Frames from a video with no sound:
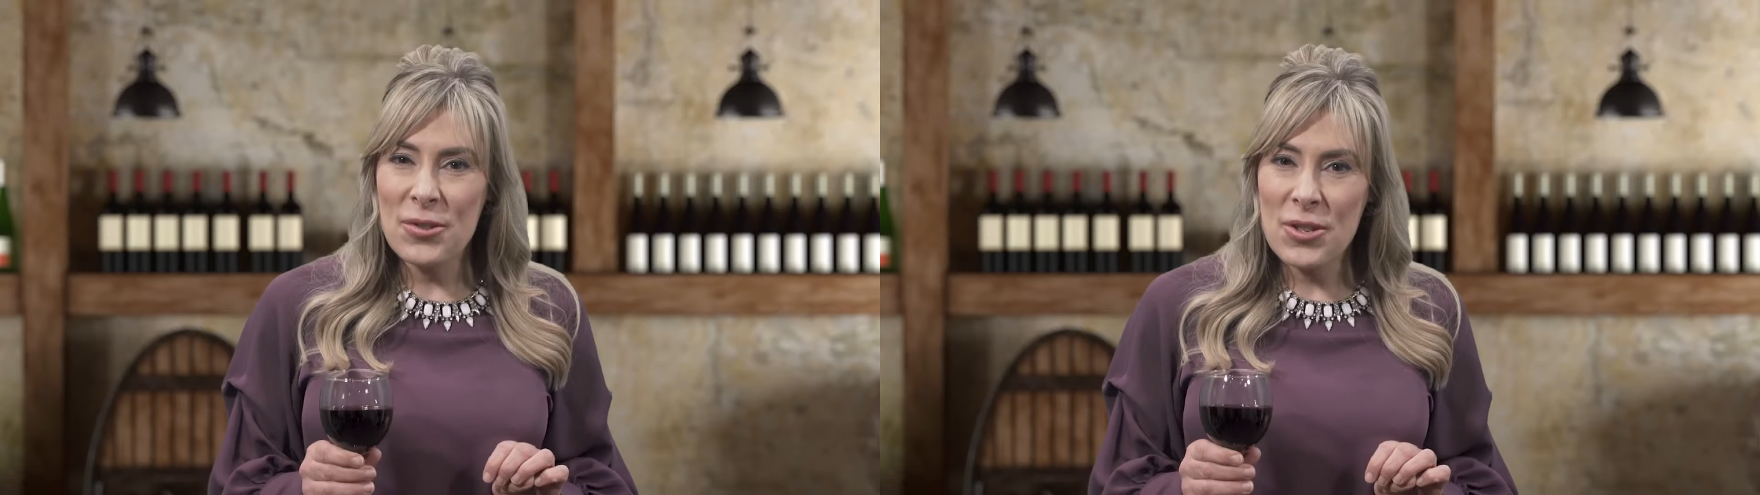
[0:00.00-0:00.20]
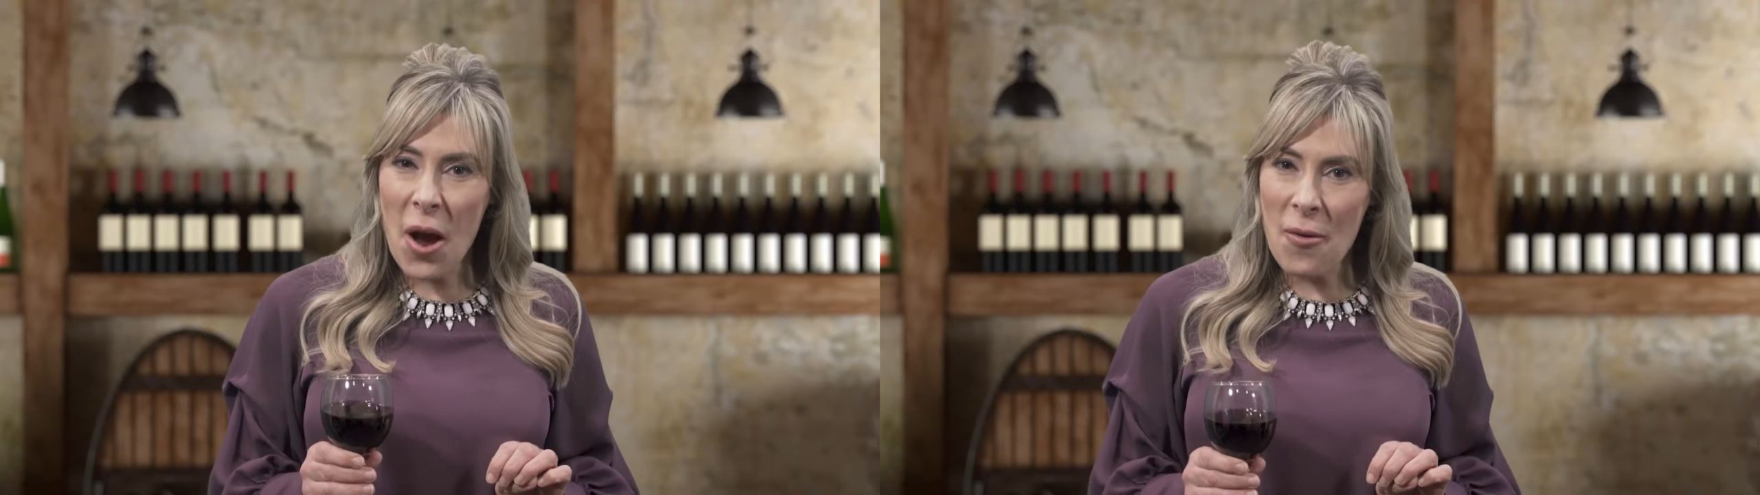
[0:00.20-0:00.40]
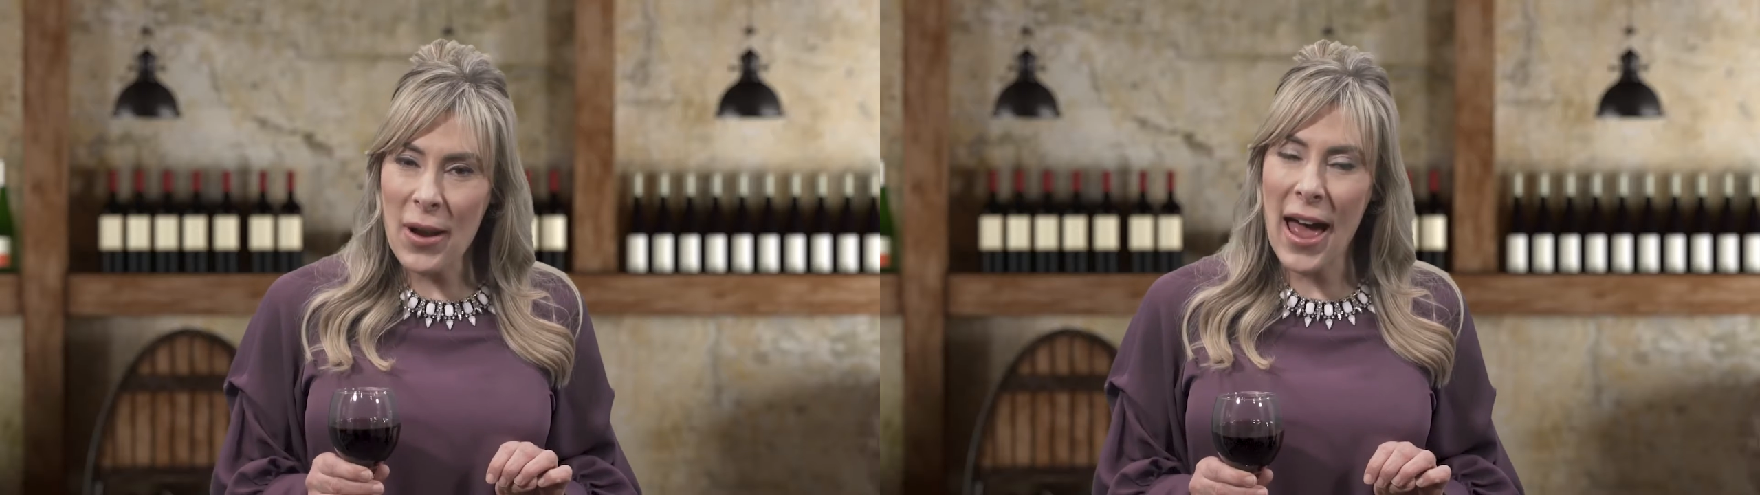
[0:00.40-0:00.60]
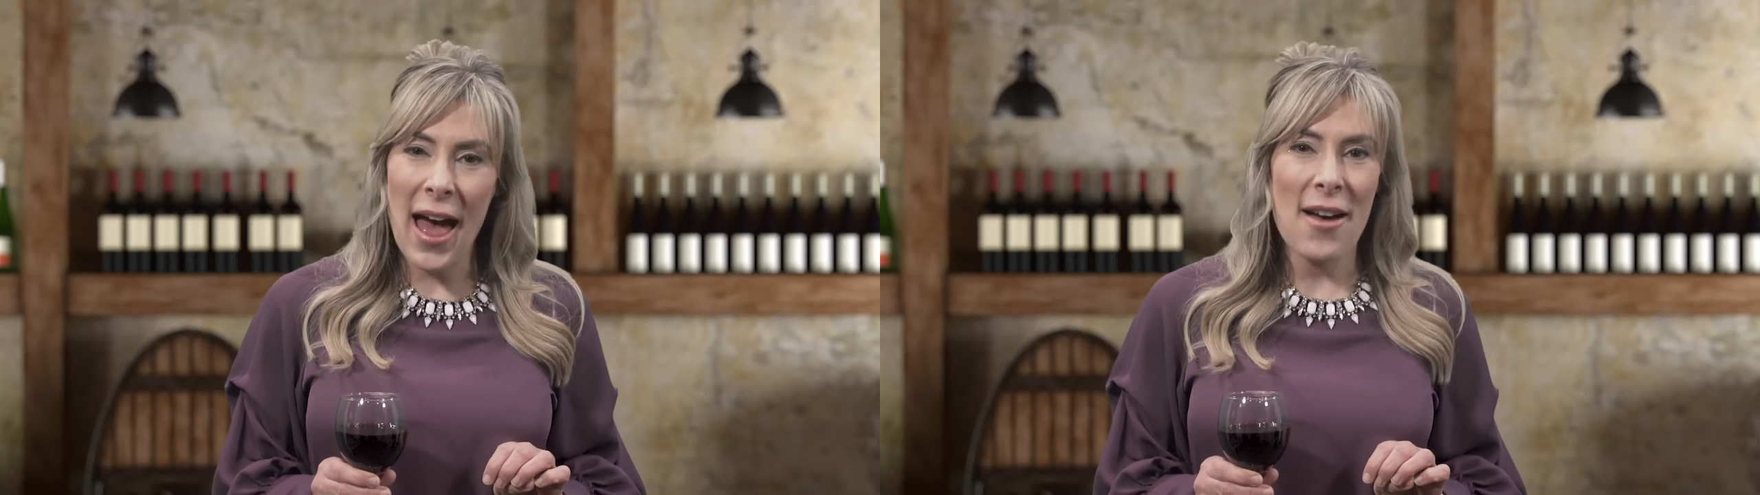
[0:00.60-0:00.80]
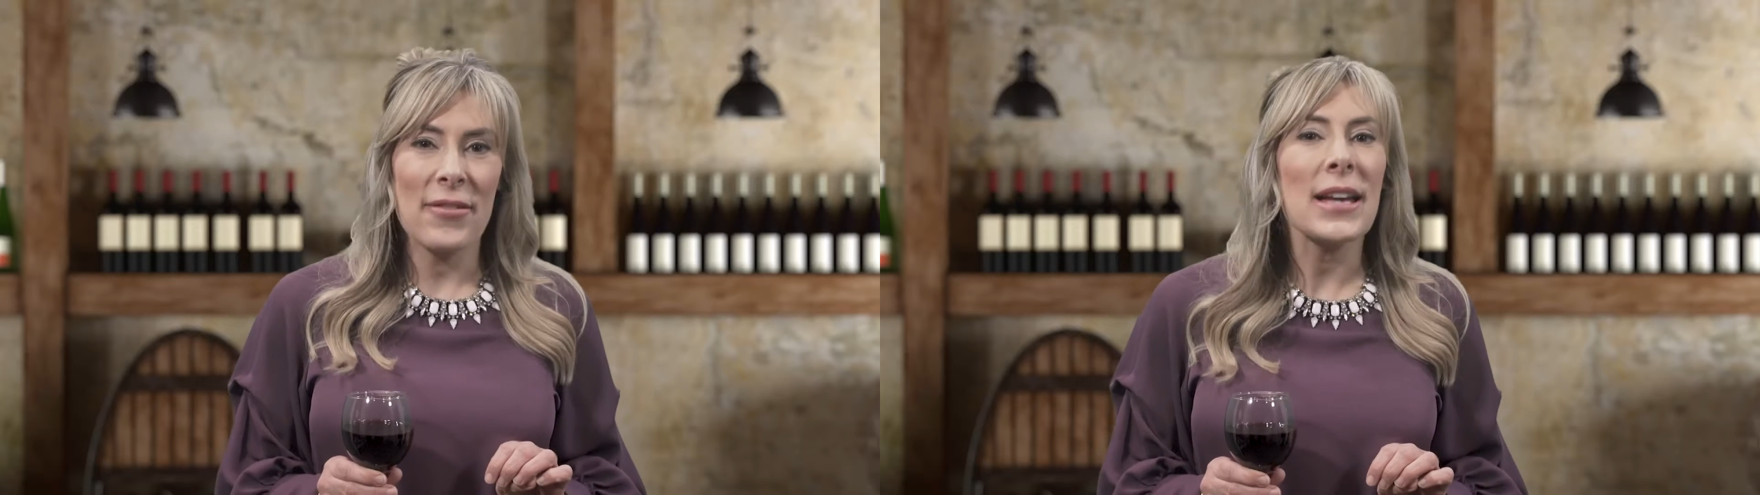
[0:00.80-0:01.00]
don't
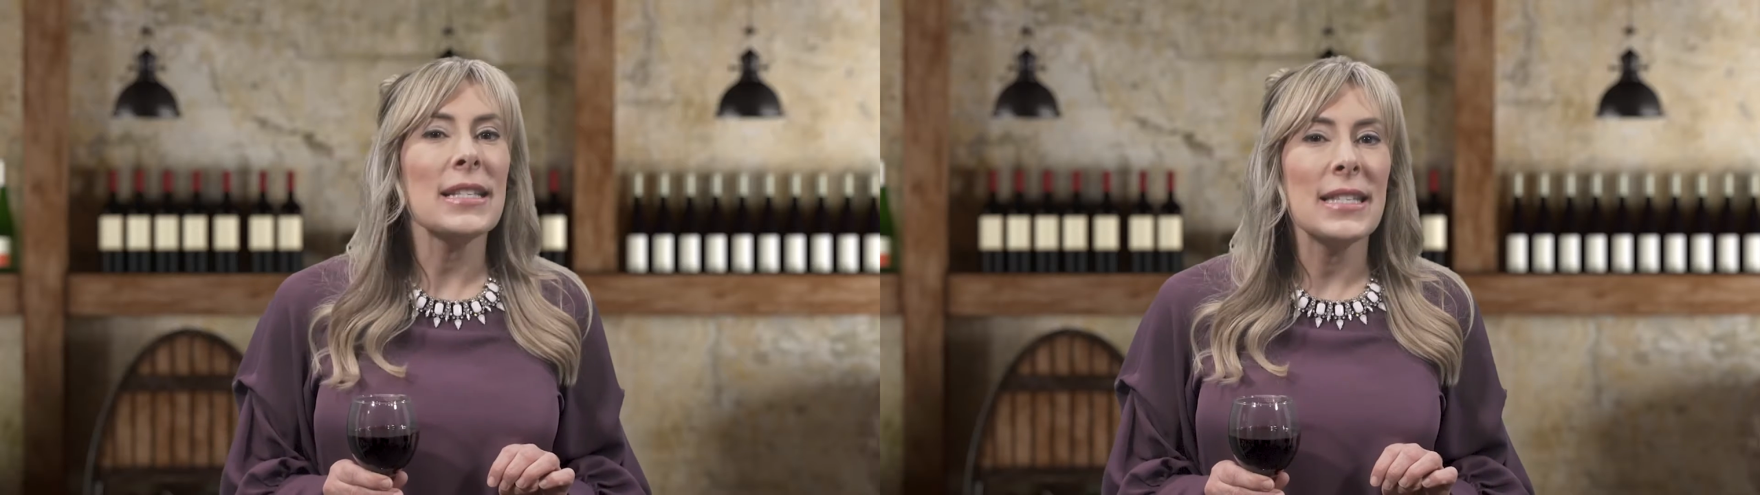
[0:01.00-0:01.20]
have a